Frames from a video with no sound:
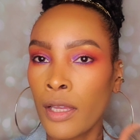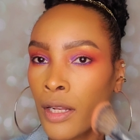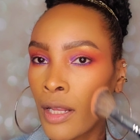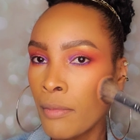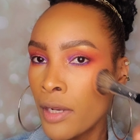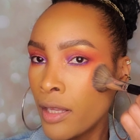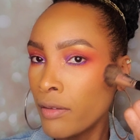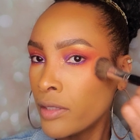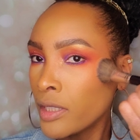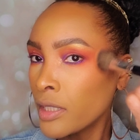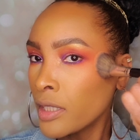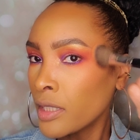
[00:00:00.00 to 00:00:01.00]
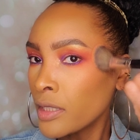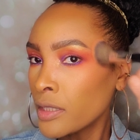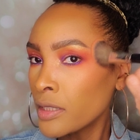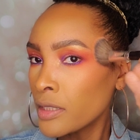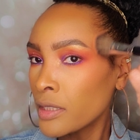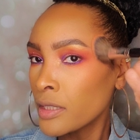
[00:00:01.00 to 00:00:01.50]
And I'm loving
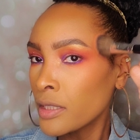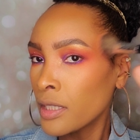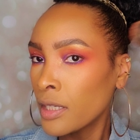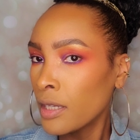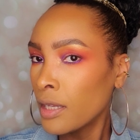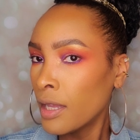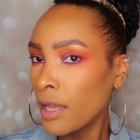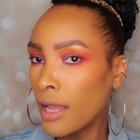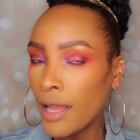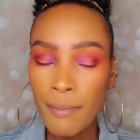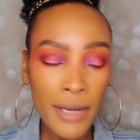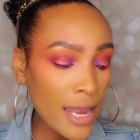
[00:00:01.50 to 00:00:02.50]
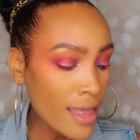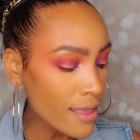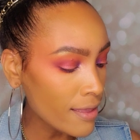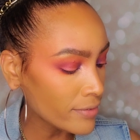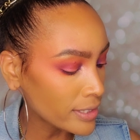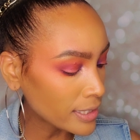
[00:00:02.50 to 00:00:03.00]
it. I'm
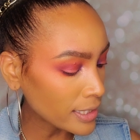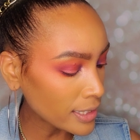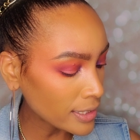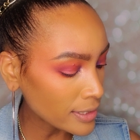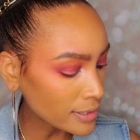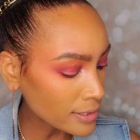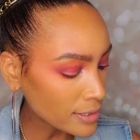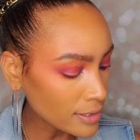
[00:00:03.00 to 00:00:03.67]
loving it.